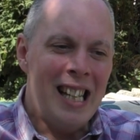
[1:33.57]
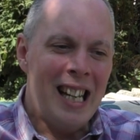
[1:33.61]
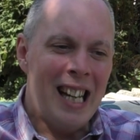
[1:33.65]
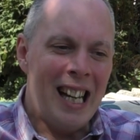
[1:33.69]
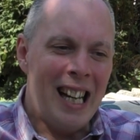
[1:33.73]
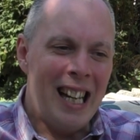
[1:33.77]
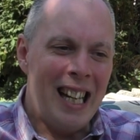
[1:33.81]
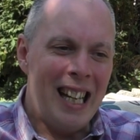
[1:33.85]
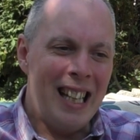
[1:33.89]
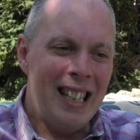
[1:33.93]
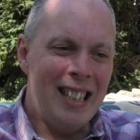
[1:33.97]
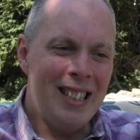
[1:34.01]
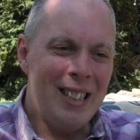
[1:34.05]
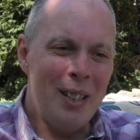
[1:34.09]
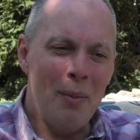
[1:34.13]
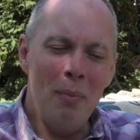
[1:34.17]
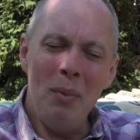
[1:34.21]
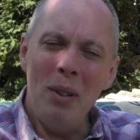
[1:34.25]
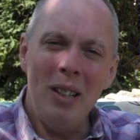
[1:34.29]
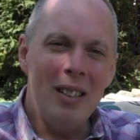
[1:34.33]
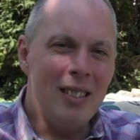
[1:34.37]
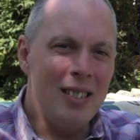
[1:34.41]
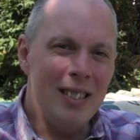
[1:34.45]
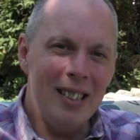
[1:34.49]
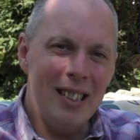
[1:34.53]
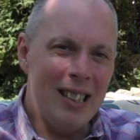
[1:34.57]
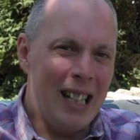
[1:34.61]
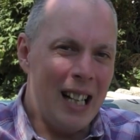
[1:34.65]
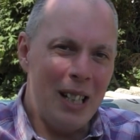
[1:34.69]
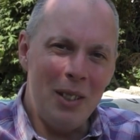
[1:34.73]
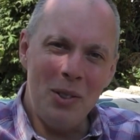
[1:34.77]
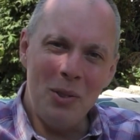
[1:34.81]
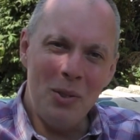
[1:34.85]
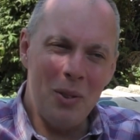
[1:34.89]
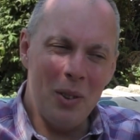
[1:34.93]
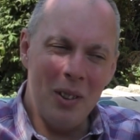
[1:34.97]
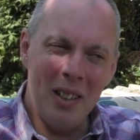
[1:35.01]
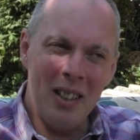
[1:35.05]
Uh, it simply isn't
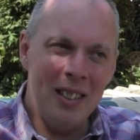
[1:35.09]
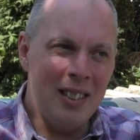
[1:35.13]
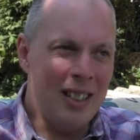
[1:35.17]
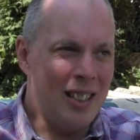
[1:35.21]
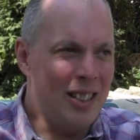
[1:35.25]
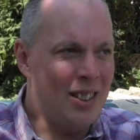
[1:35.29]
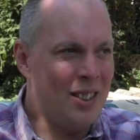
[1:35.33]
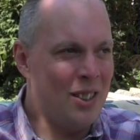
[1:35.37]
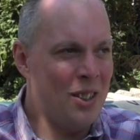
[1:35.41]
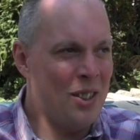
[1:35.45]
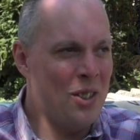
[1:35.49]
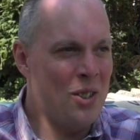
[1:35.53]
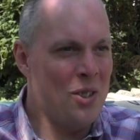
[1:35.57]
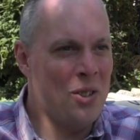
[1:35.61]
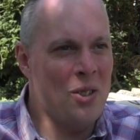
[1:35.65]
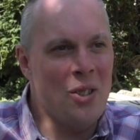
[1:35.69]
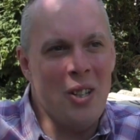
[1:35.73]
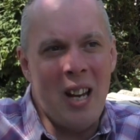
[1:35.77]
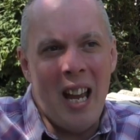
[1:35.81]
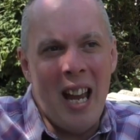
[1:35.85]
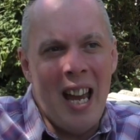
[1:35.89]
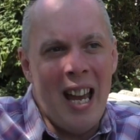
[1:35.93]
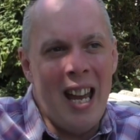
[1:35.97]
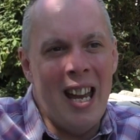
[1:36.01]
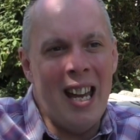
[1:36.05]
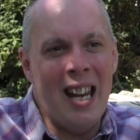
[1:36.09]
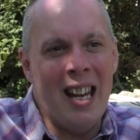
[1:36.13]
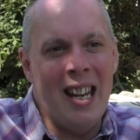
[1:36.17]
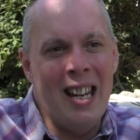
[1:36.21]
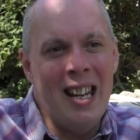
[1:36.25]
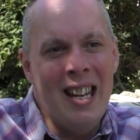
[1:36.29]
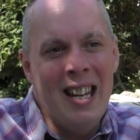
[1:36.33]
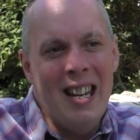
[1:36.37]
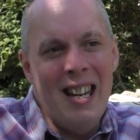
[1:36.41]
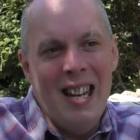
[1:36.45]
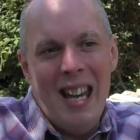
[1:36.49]
natural, is it, to share